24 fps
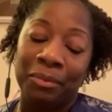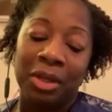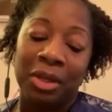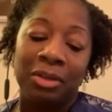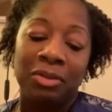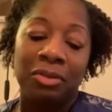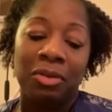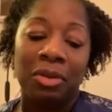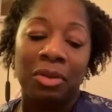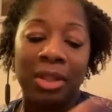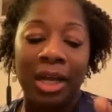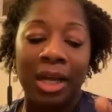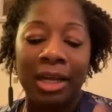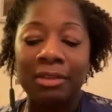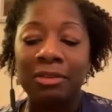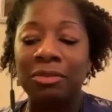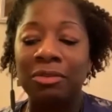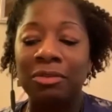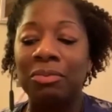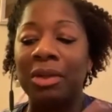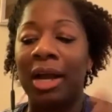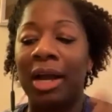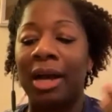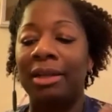So
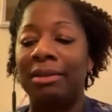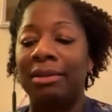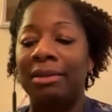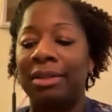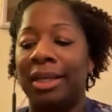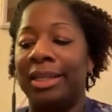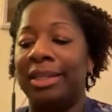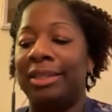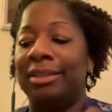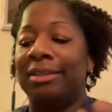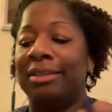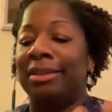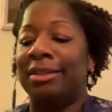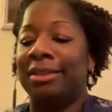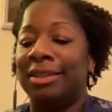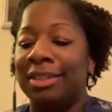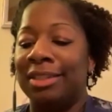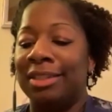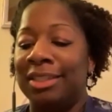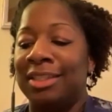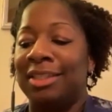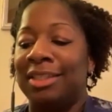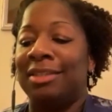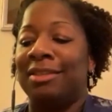that's kind of like
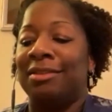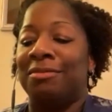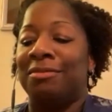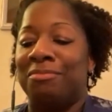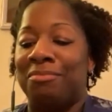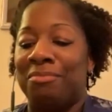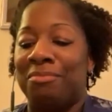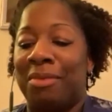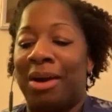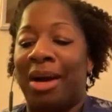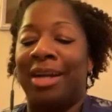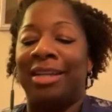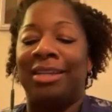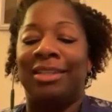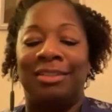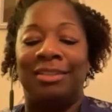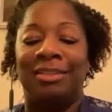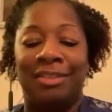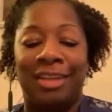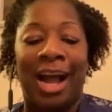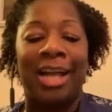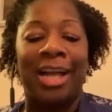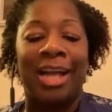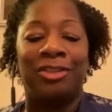my
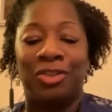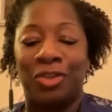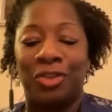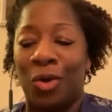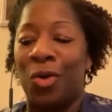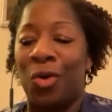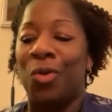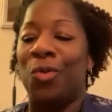desire to